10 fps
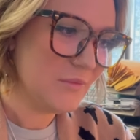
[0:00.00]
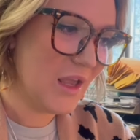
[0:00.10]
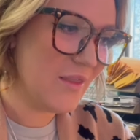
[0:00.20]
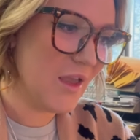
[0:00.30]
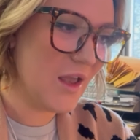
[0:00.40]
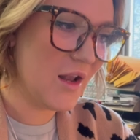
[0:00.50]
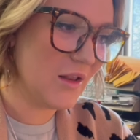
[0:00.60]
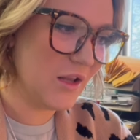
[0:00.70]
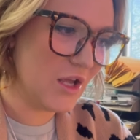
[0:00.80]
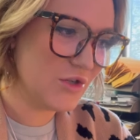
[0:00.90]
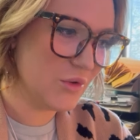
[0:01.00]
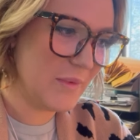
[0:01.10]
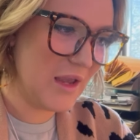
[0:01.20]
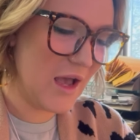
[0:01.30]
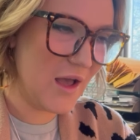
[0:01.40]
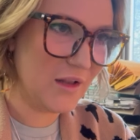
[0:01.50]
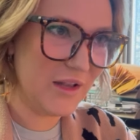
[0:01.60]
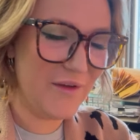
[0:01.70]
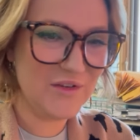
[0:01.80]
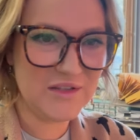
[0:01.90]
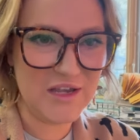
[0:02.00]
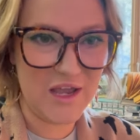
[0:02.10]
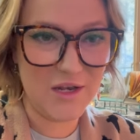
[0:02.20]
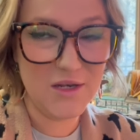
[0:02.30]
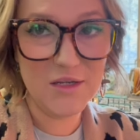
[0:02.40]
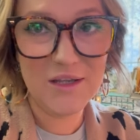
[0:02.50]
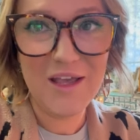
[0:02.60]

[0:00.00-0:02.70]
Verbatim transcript: And then lunch will be at 11.10.